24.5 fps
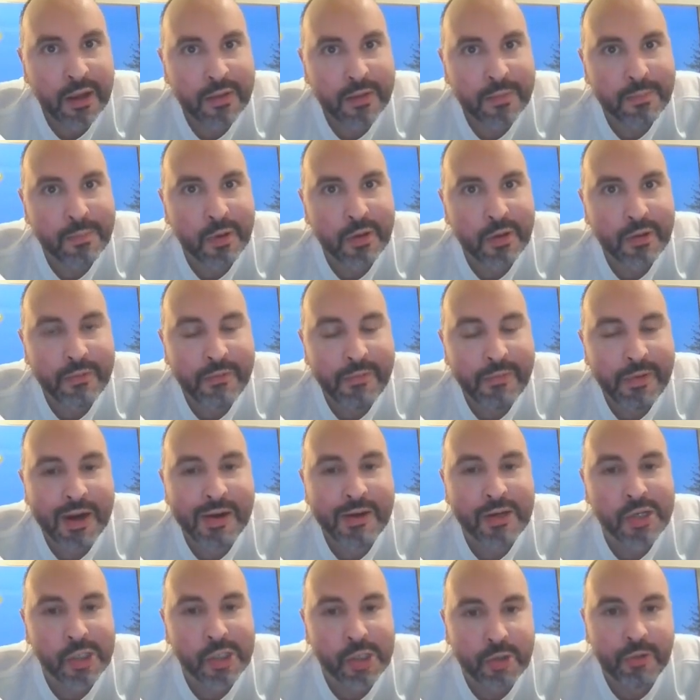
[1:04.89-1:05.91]
They're both
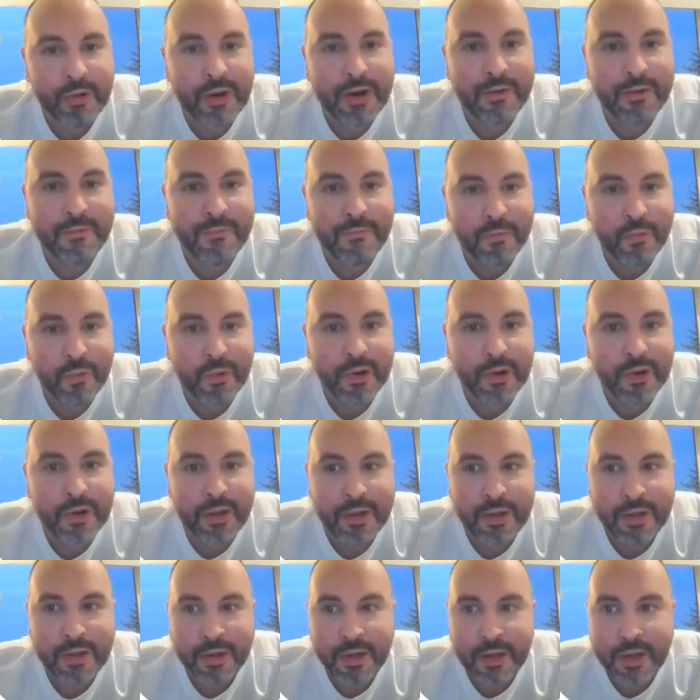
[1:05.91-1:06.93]
very straightforward
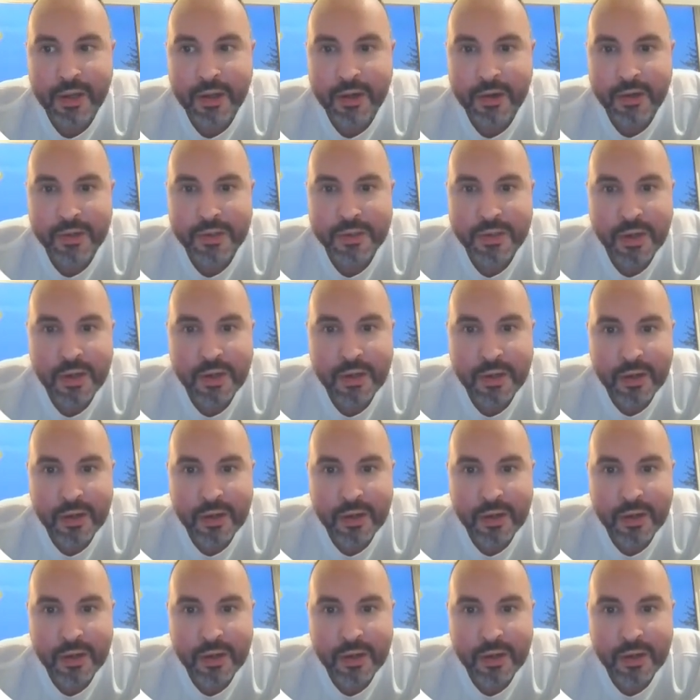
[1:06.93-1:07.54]
indicators.